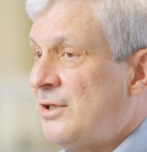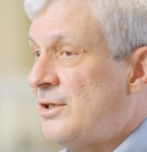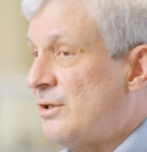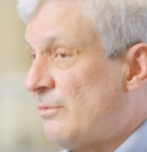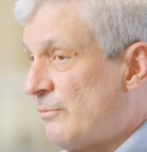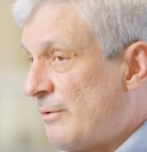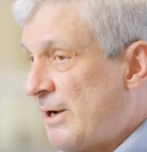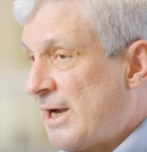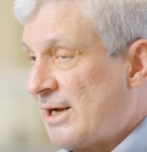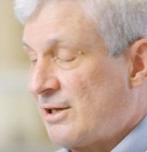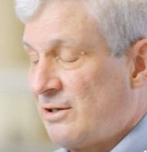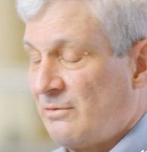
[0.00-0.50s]

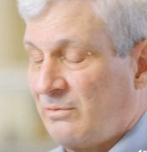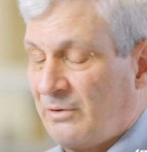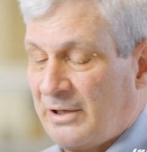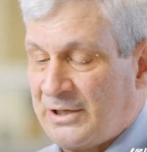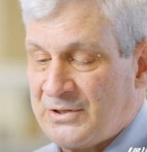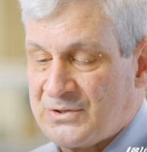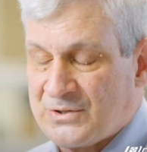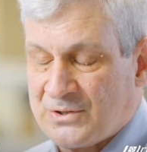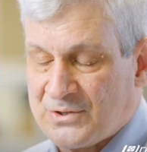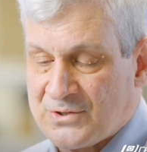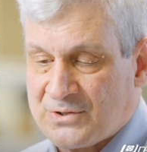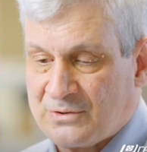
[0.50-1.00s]
diffractive
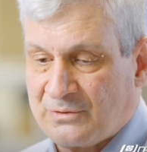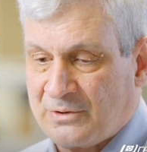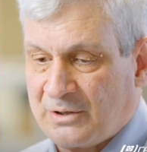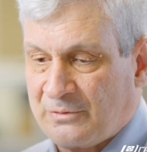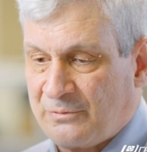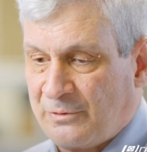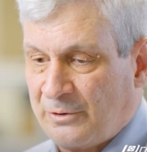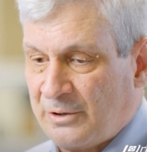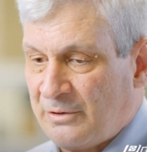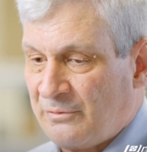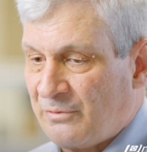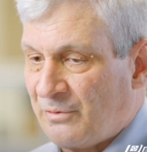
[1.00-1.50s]
lenses
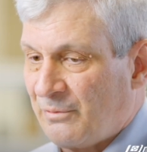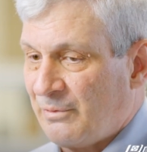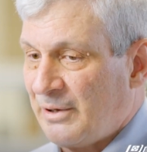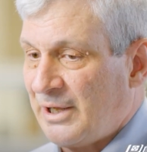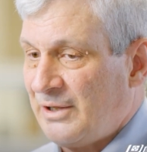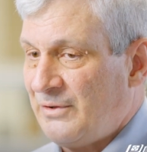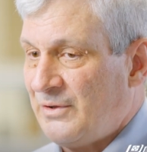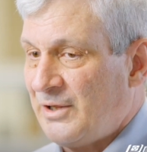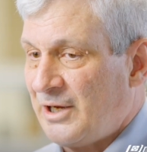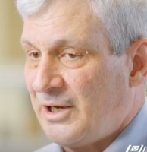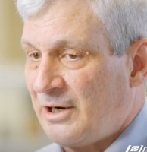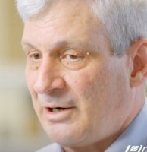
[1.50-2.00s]
for
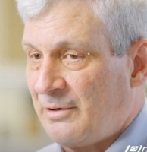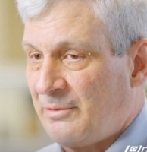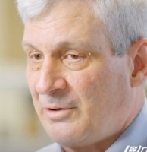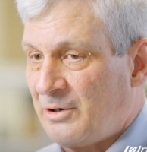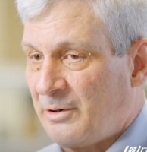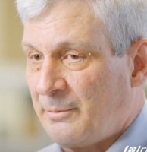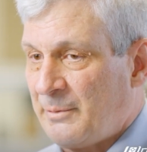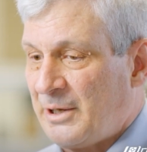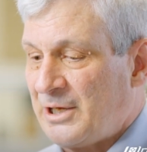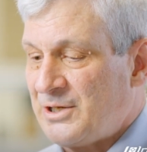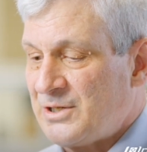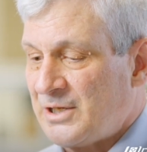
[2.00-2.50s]
infrared there
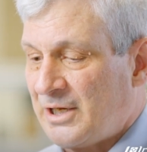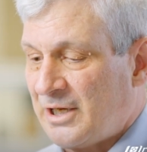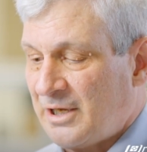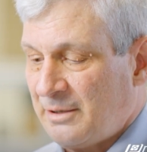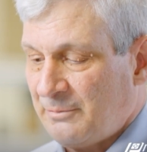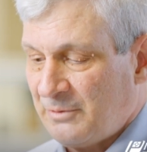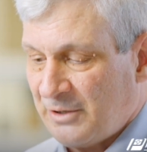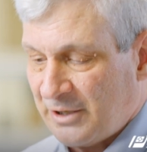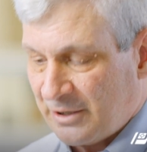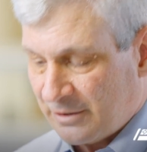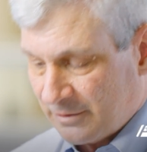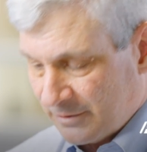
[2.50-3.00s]
during my
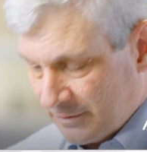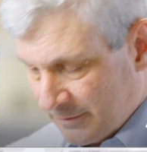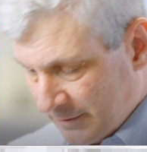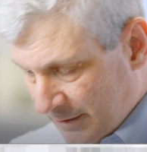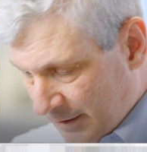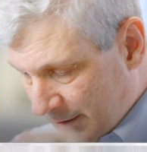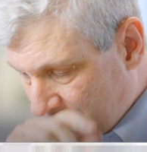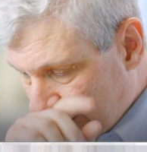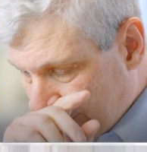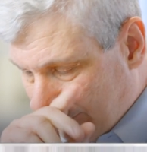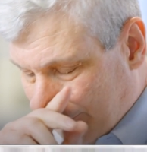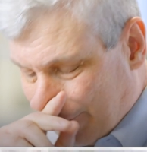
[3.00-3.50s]
time there in,
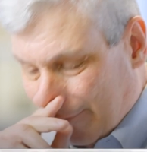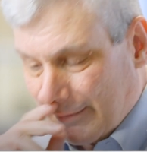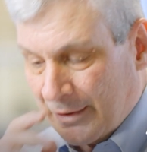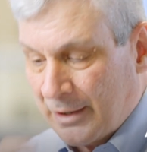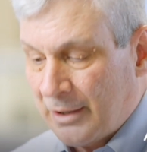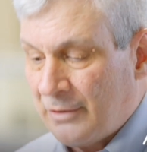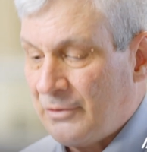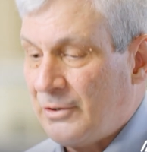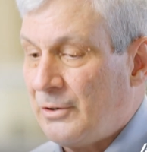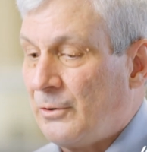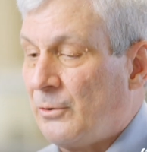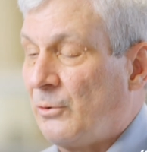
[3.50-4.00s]
in
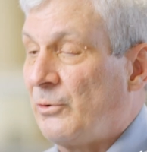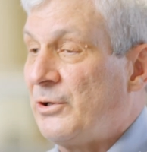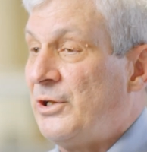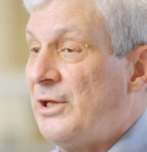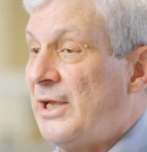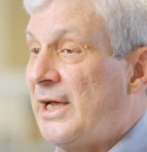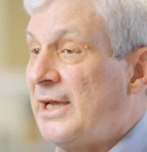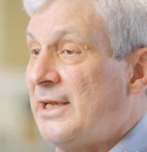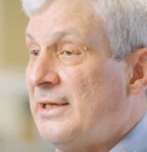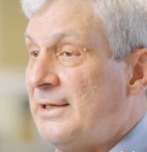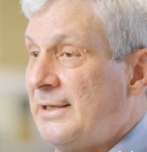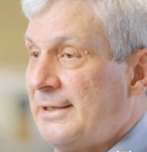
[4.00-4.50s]
the early
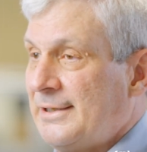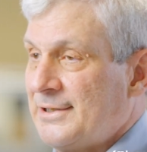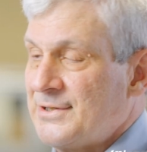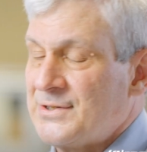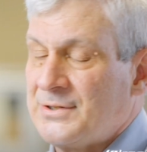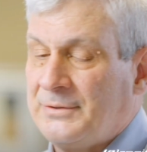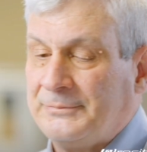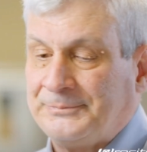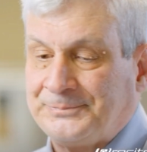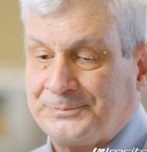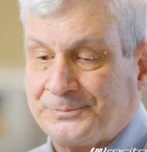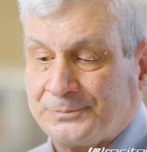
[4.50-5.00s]

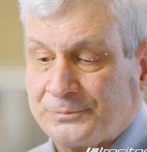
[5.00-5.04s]
90s.